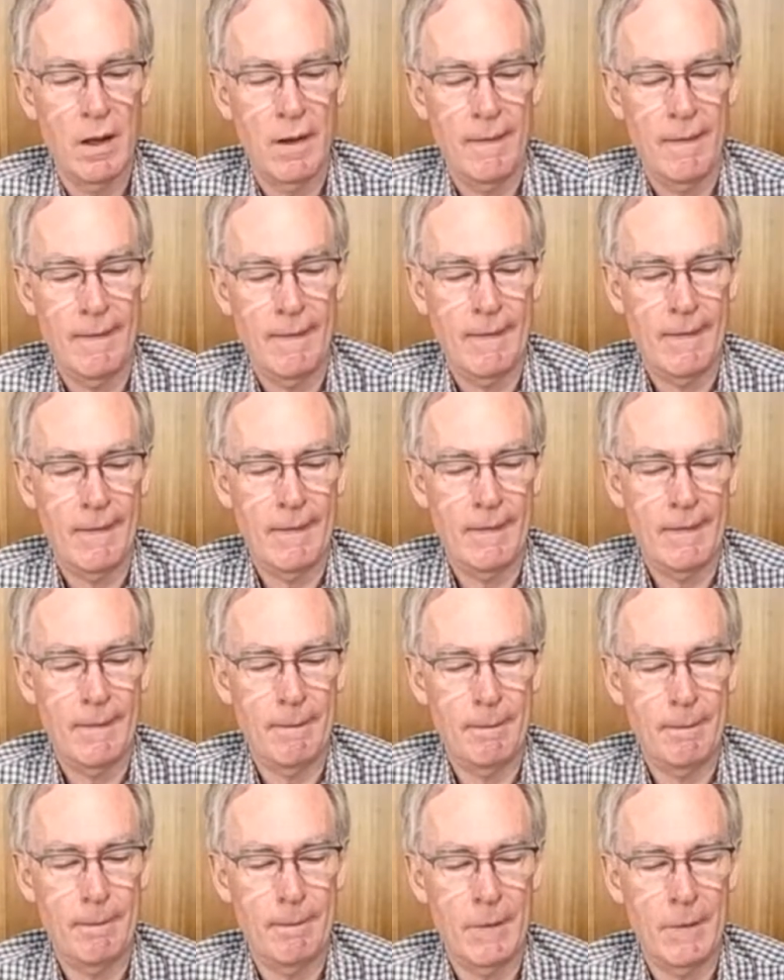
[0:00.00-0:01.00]

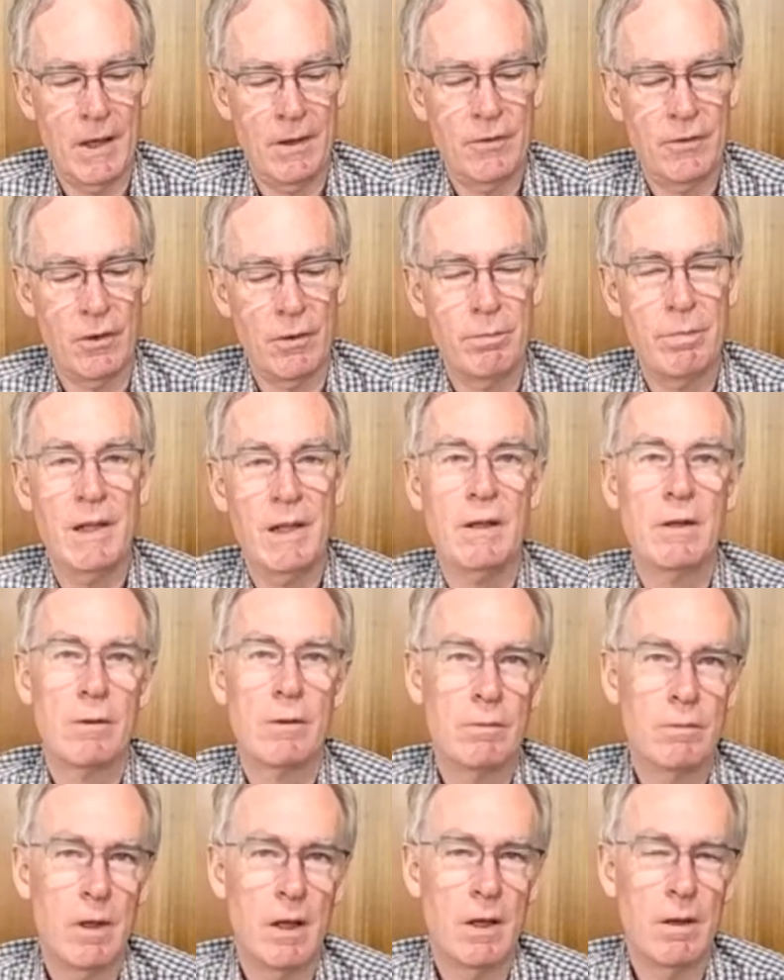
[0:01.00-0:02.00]
It's on
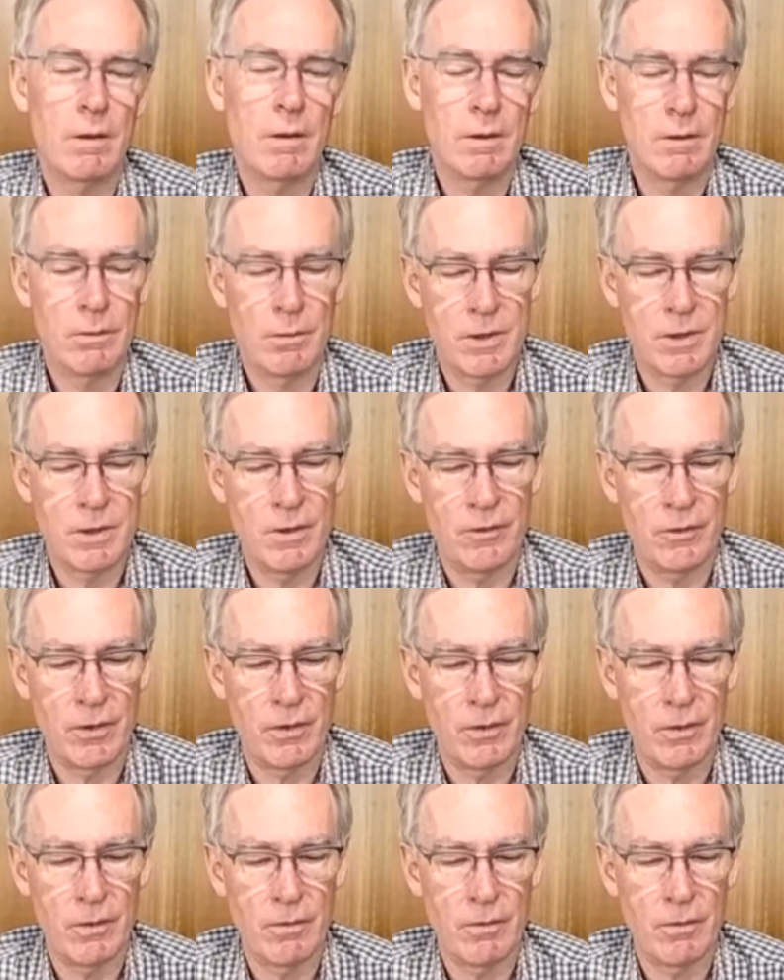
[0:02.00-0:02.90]
Pinnacle Road, which is